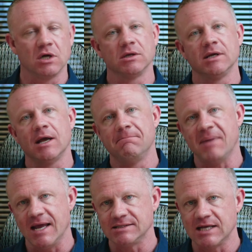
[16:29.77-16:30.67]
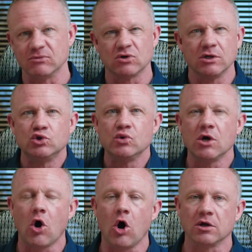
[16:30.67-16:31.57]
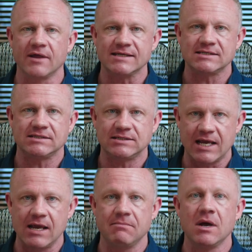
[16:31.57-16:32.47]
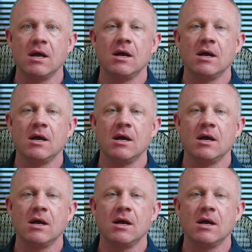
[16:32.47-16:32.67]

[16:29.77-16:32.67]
we're not looking at bank statements, we're not doing all of that same